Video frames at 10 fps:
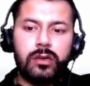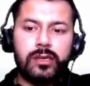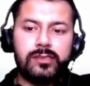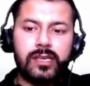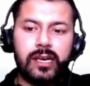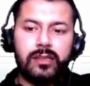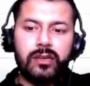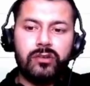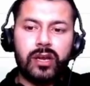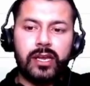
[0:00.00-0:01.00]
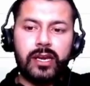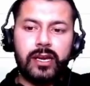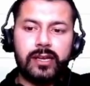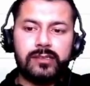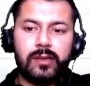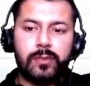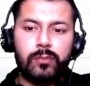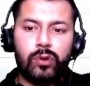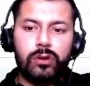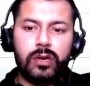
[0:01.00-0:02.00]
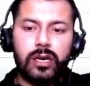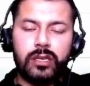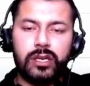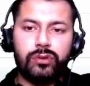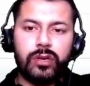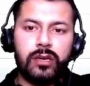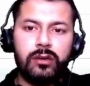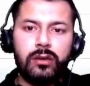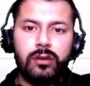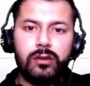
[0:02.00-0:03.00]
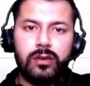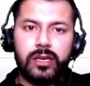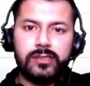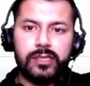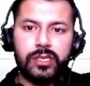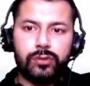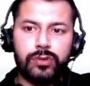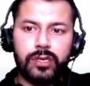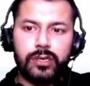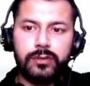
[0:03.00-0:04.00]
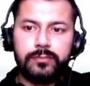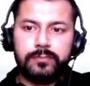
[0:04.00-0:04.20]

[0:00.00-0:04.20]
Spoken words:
inside the try and except block, and then you can execute it.